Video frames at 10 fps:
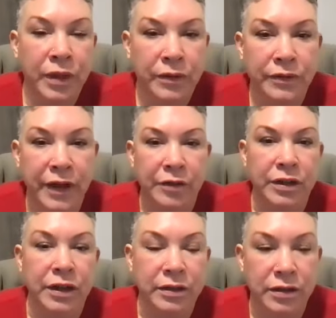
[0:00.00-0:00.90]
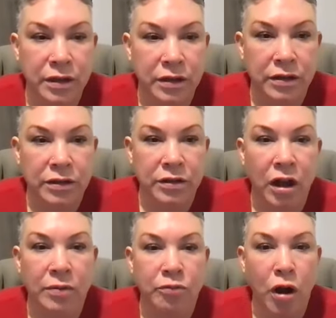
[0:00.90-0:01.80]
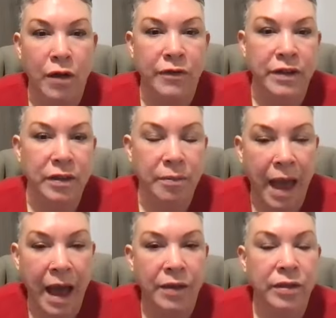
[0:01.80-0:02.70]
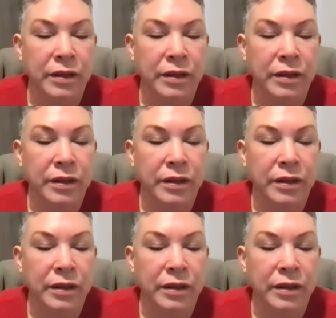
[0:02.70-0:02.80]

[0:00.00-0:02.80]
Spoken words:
founded the nonprofit, The Path,